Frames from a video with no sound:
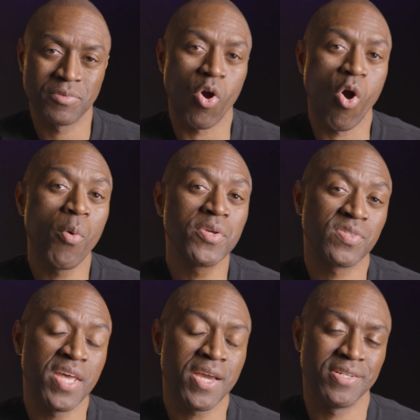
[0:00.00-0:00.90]
to always
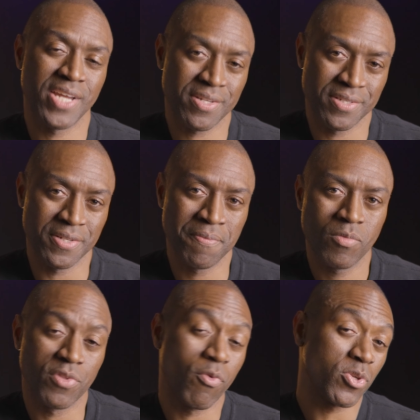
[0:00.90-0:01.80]
stay connected
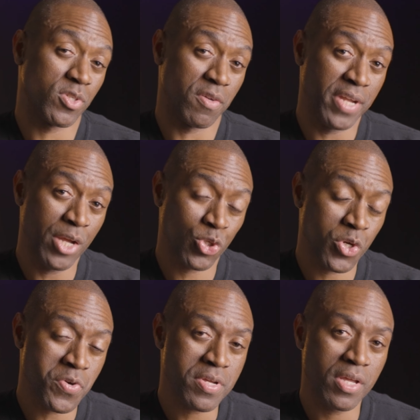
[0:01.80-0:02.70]
with forces of
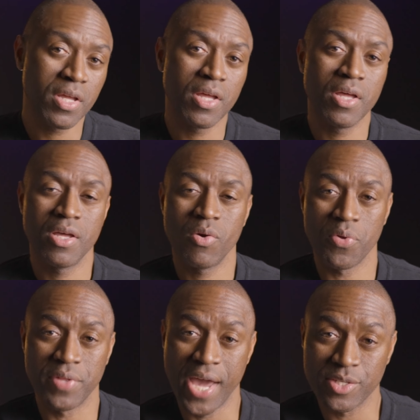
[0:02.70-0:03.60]
nature,
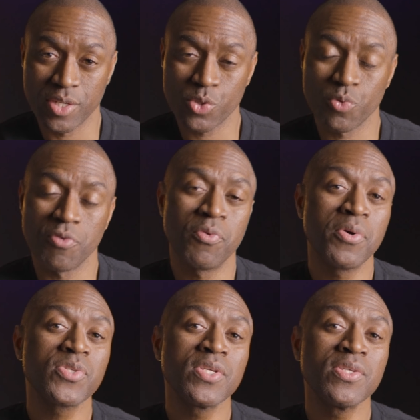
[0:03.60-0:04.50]
with the ancestral
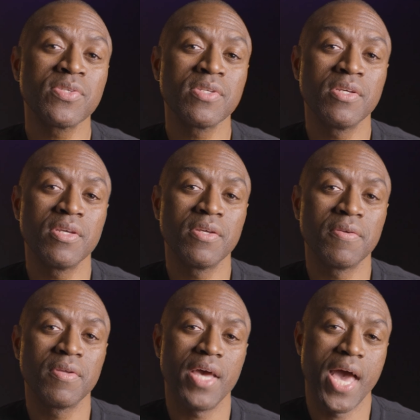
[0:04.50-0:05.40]
forces,
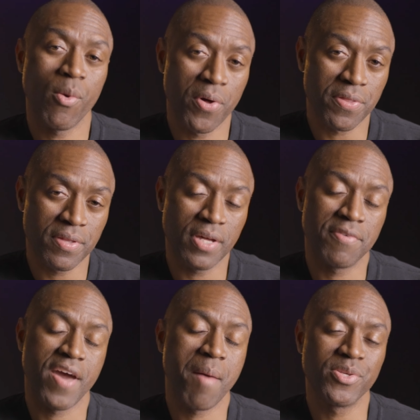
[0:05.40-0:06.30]
and with
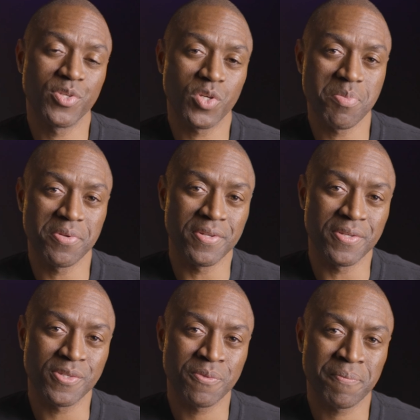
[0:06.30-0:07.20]
families and
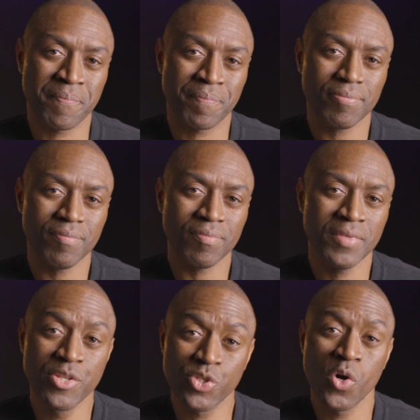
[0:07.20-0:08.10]
communities.
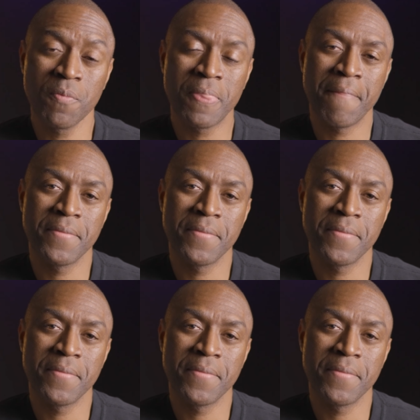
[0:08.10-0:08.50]
And so